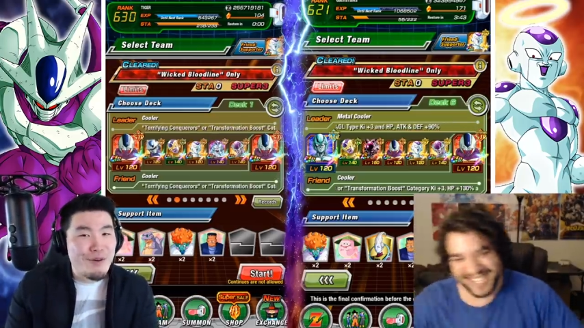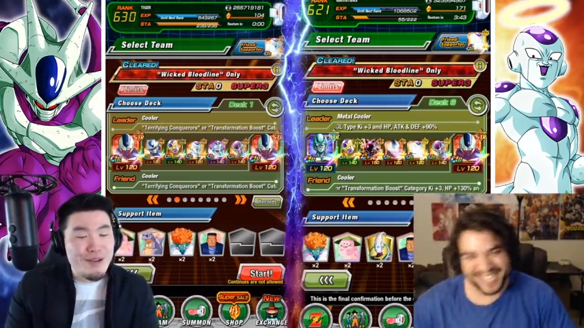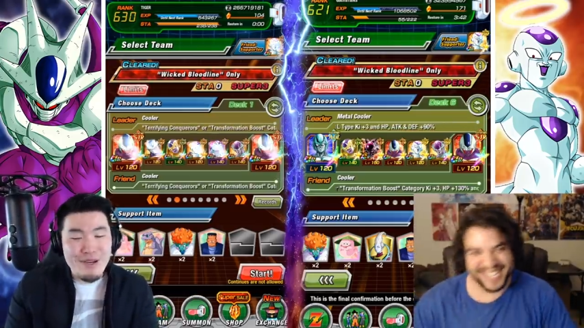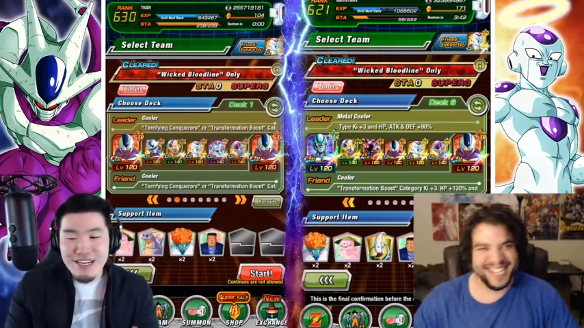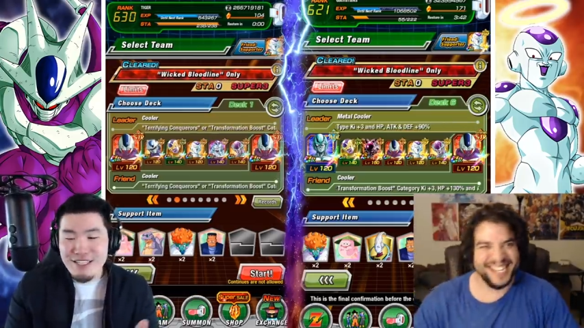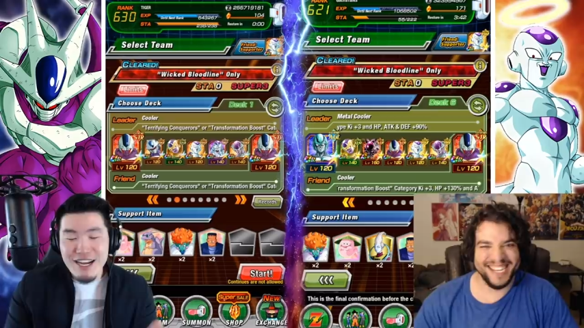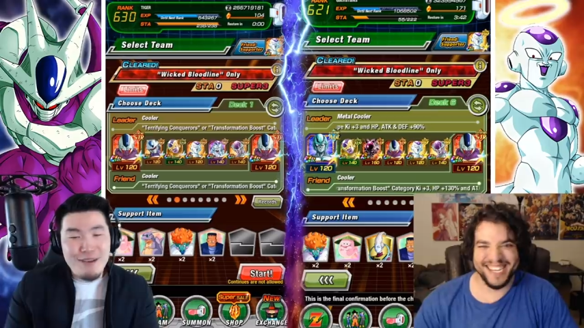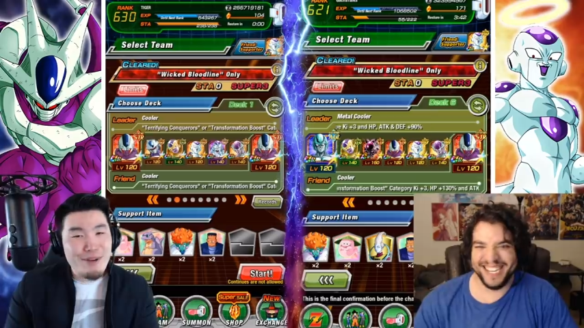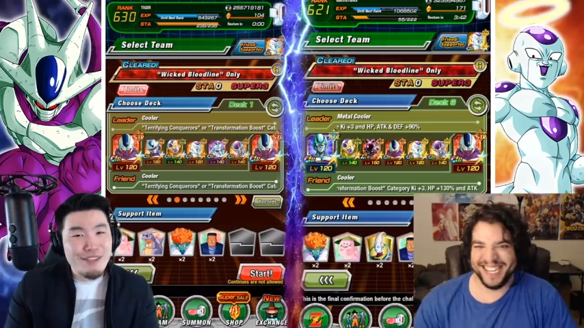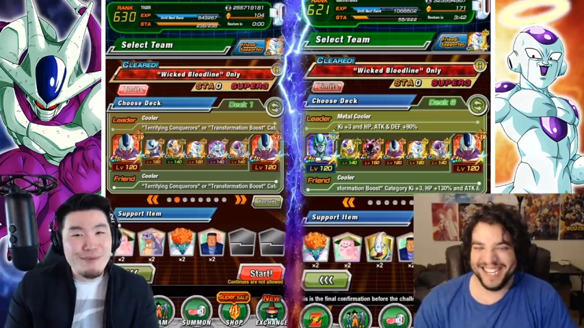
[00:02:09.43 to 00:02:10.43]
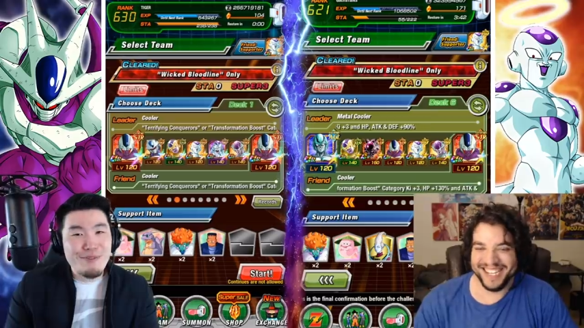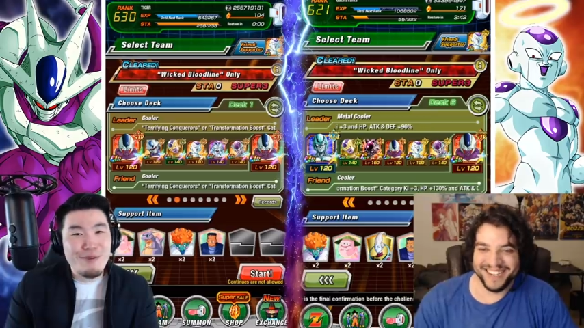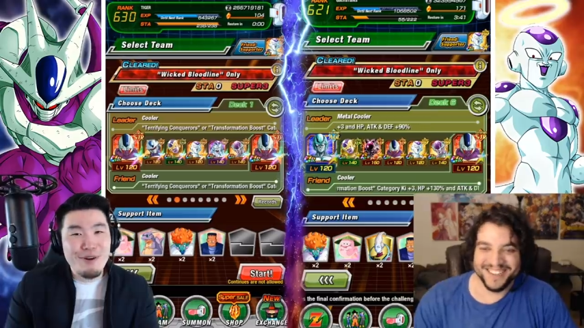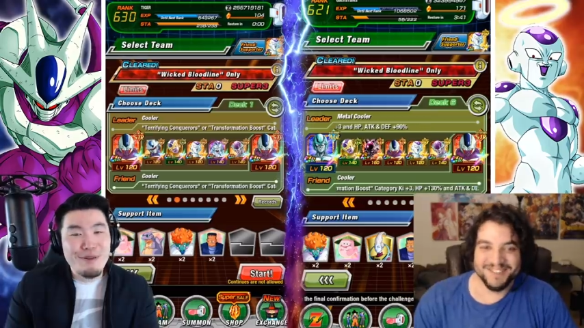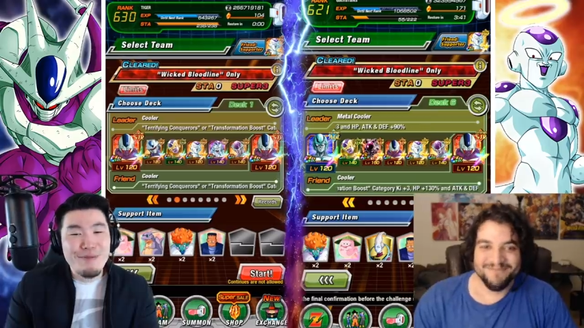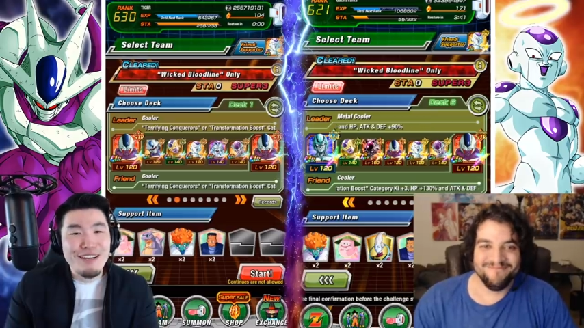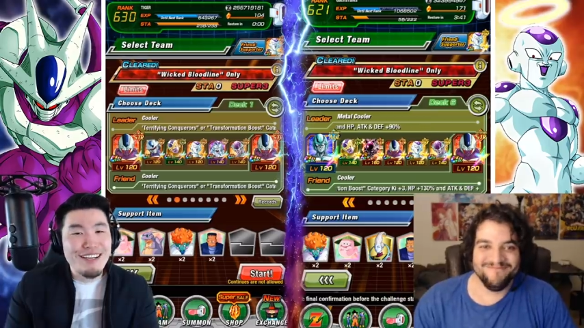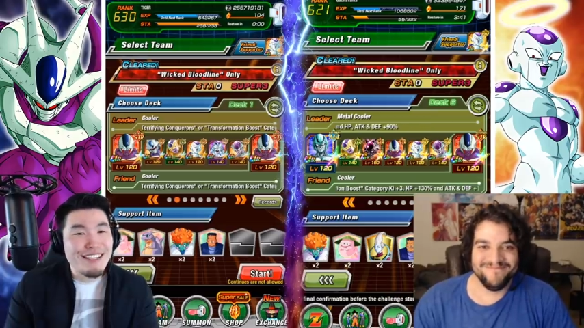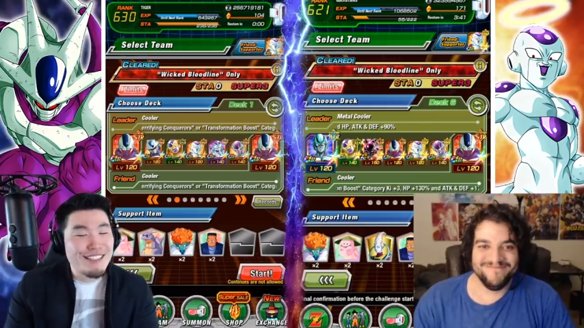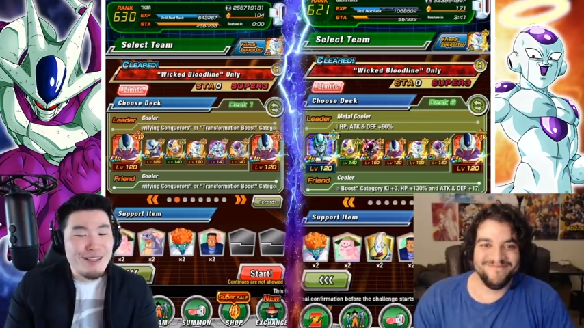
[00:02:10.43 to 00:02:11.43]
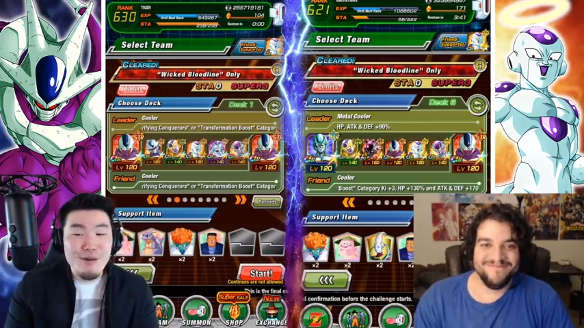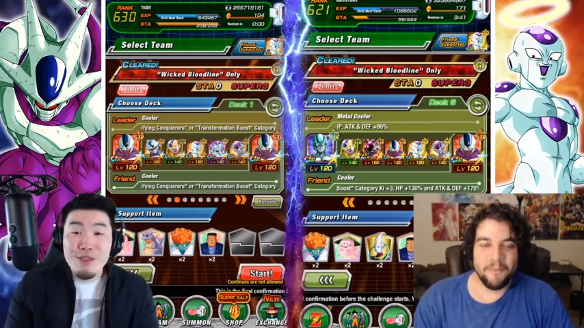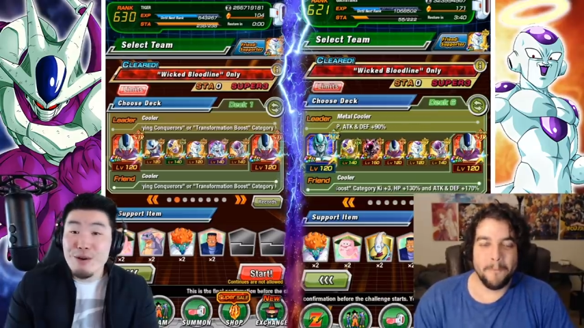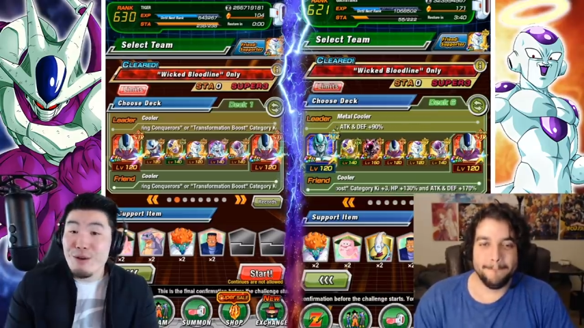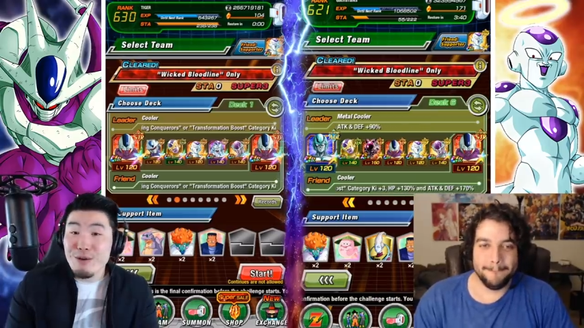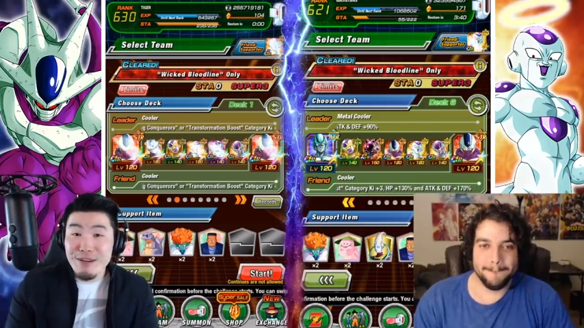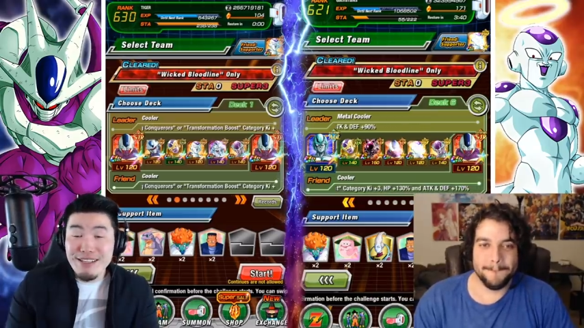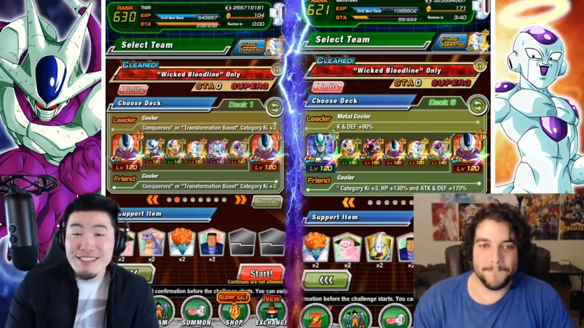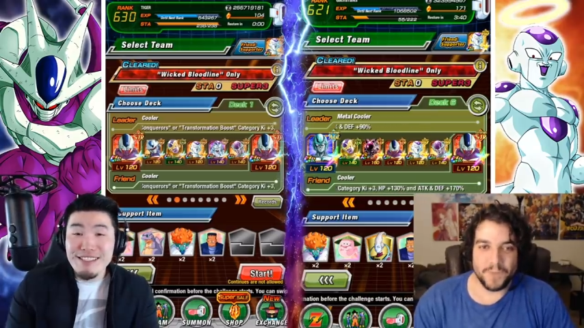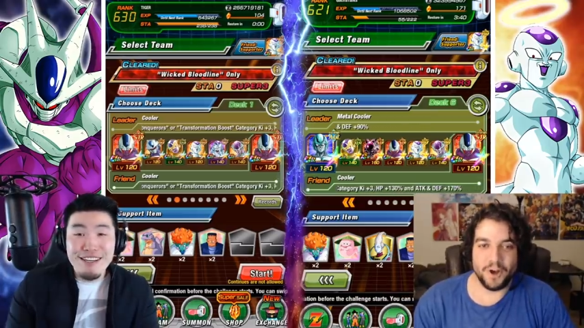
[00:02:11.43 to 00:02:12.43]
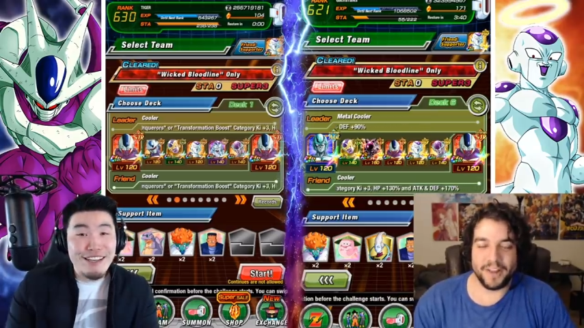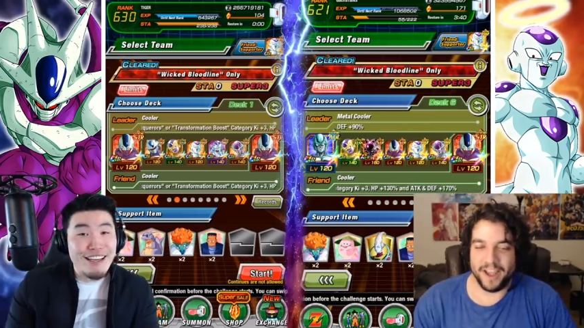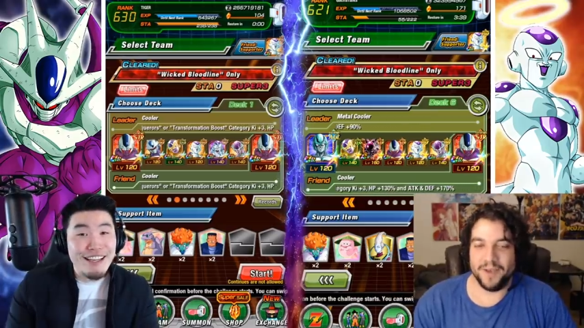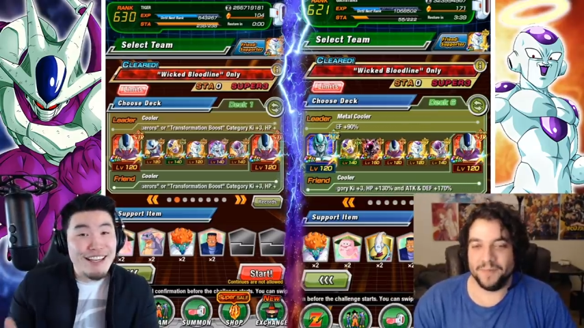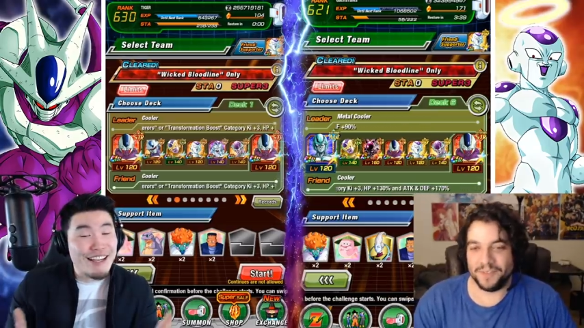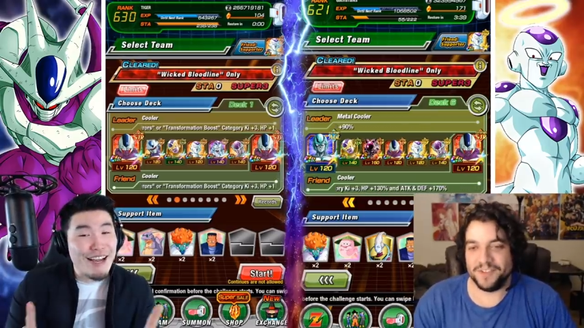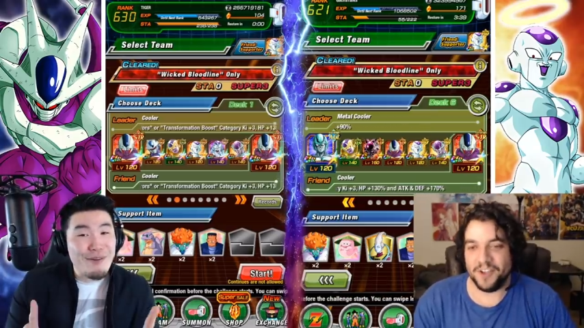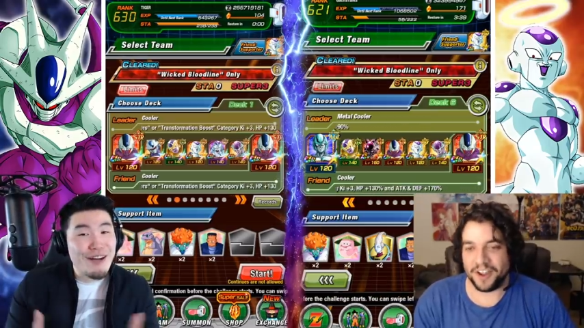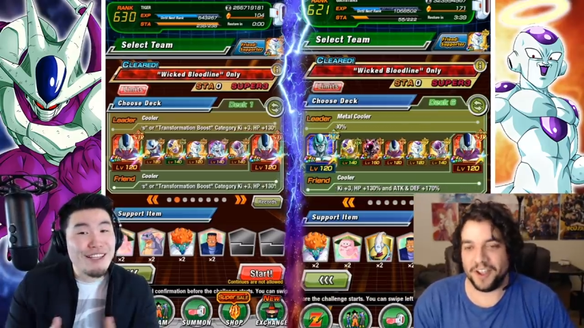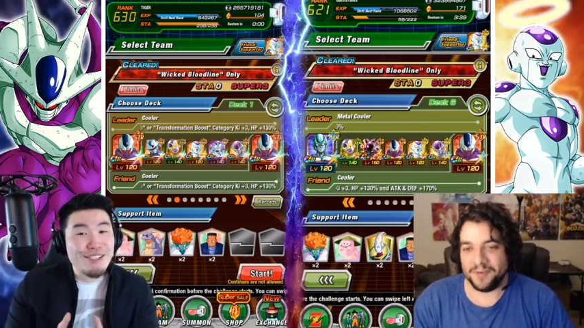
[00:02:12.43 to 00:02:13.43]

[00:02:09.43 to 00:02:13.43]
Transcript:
Speaker 1: we, we didn't talk about this before, but don't throw the race. Okay, okay. like I want okay.